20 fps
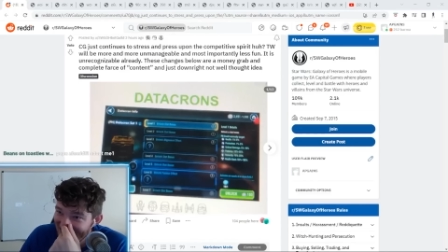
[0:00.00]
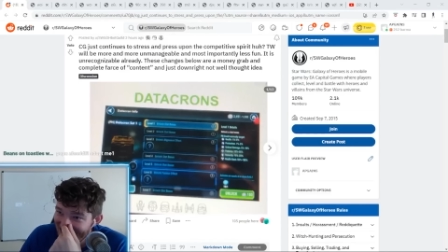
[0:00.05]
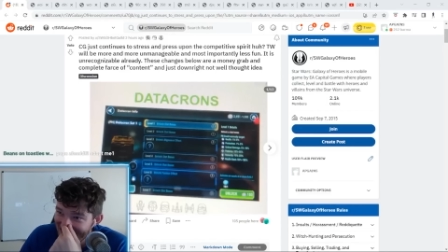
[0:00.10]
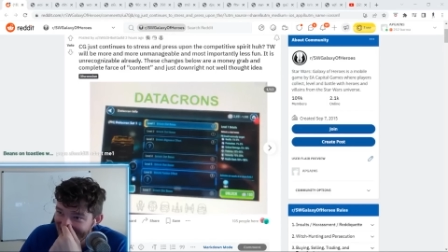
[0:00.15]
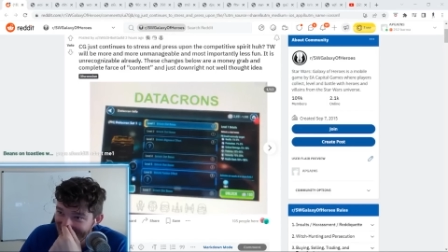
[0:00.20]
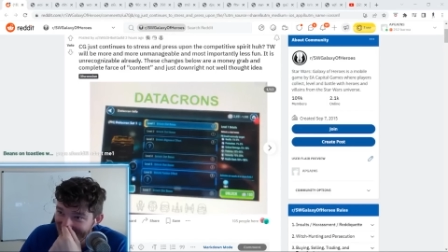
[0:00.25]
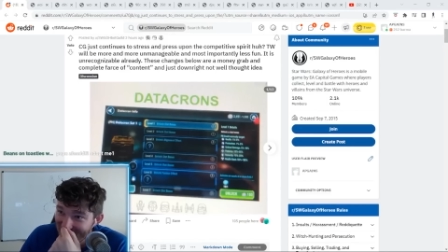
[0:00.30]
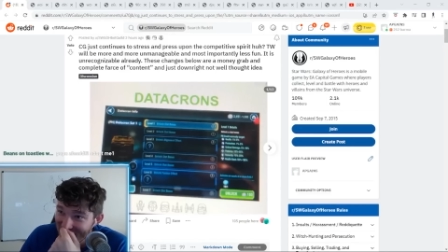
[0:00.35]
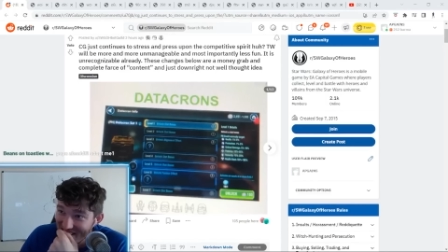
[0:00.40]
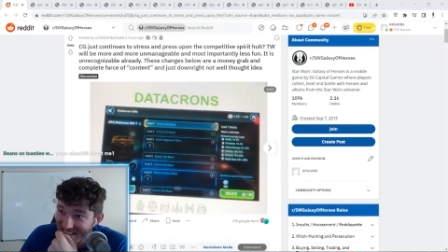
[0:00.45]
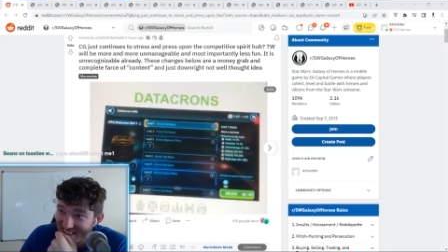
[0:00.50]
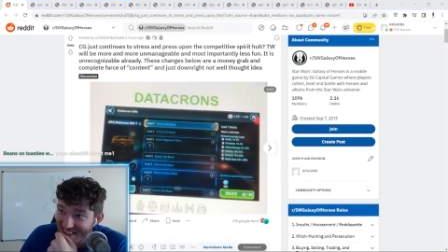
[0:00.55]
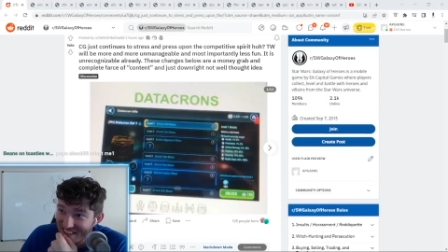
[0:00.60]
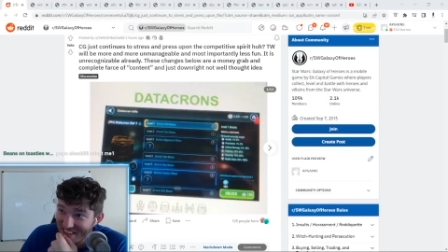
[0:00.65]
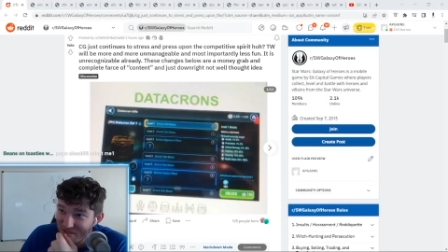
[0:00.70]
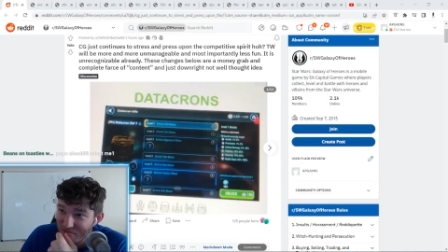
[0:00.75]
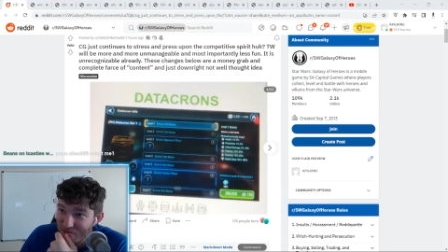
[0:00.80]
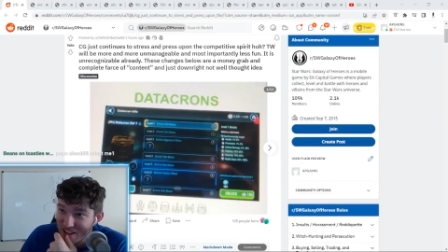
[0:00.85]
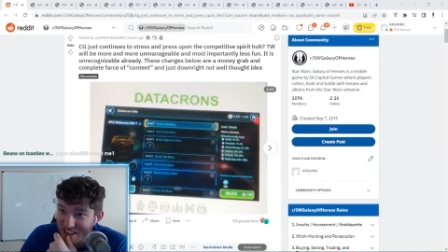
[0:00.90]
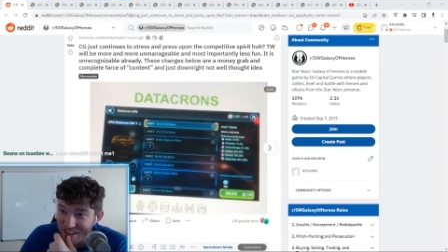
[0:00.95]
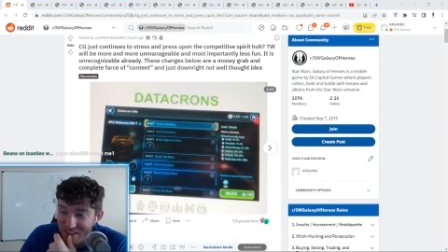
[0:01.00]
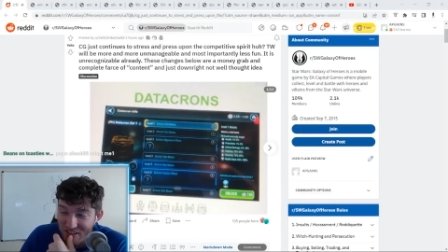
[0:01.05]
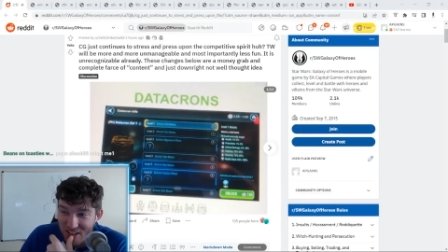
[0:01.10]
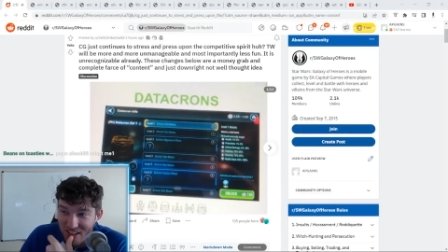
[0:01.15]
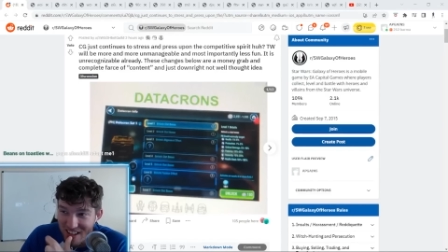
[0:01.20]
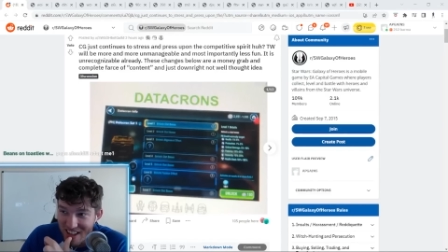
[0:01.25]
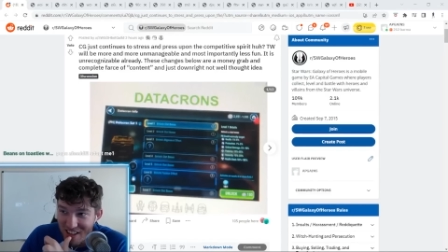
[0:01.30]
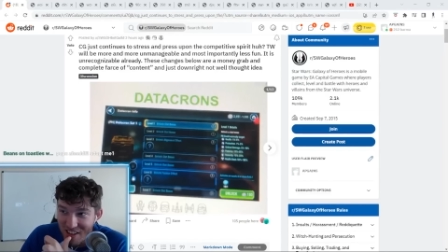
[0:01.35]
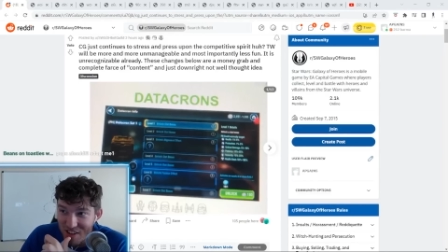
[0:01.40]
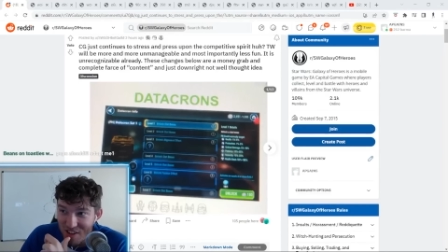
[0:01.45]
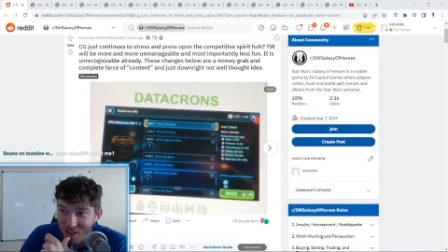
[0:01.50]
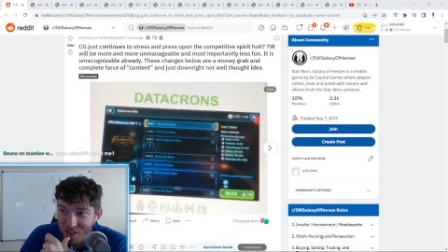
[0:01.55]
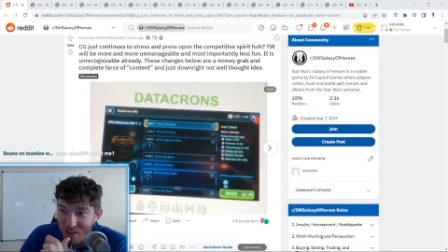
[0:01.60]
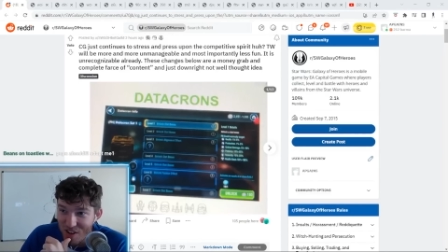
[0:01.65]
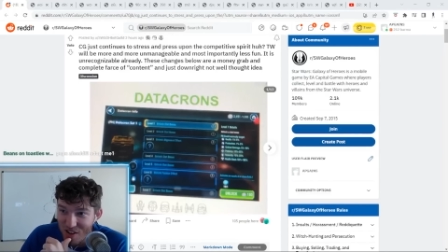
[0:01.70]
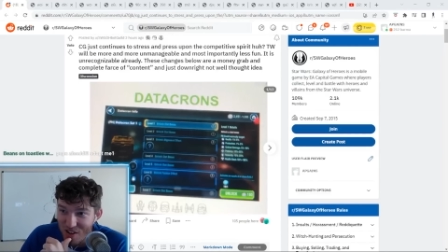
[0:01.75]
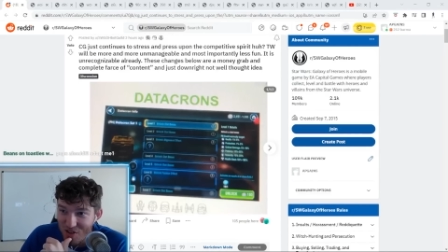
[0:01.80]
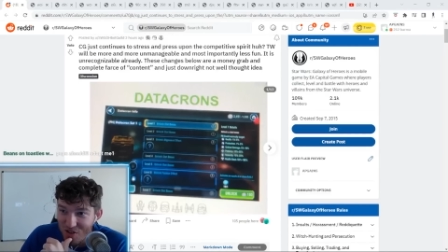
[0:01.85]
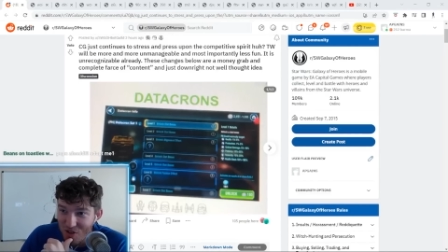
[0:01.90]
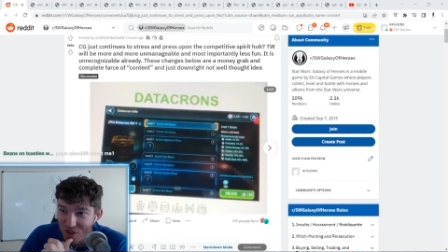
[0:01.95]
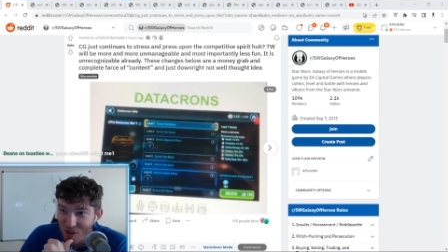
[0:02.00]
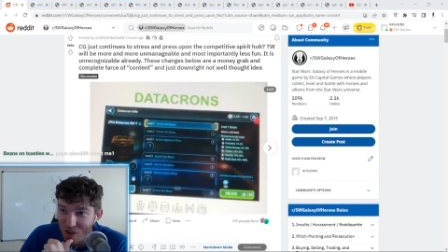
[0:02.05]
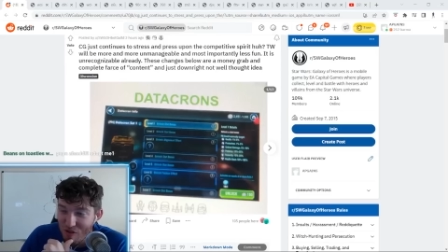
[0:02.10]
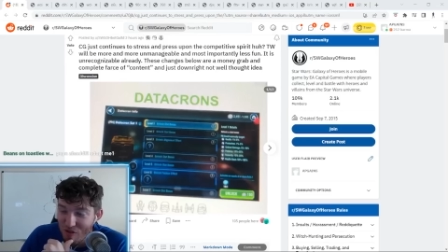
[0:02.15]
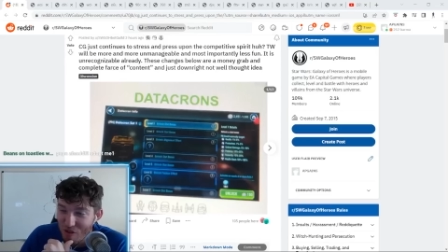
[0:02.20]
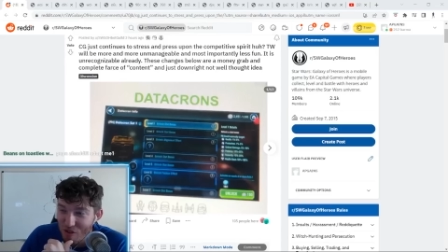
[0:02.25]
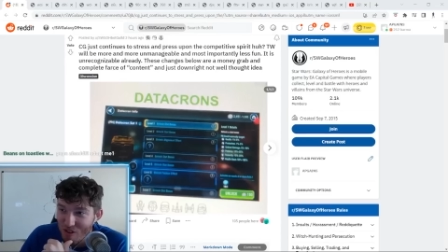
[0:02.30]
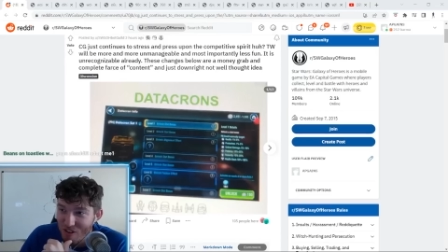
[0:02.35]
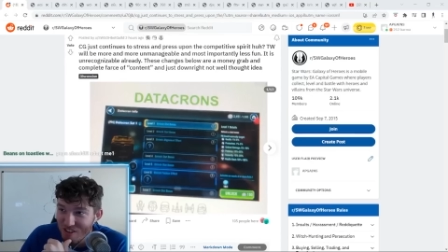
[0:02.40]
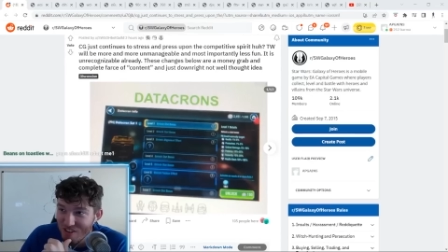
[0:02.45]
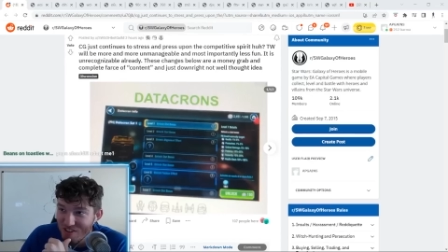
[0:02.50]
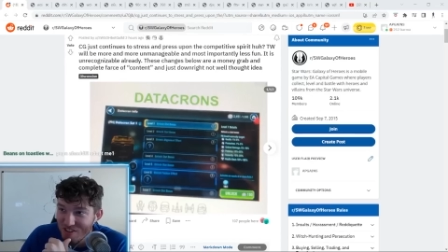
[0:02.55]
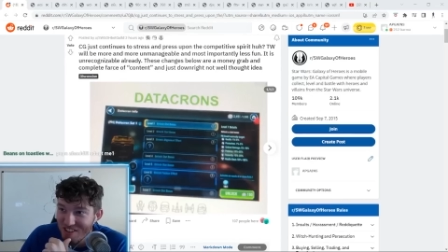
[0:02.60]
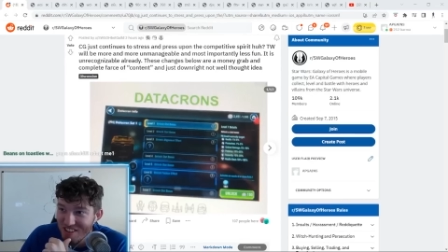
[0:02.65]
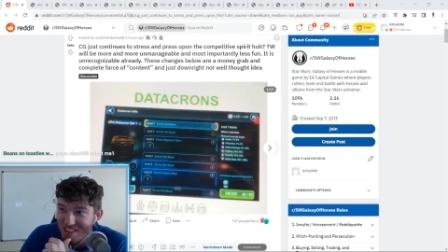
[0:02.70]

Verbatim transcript: I see. The biggest and deadliest Star Destroyer, of course.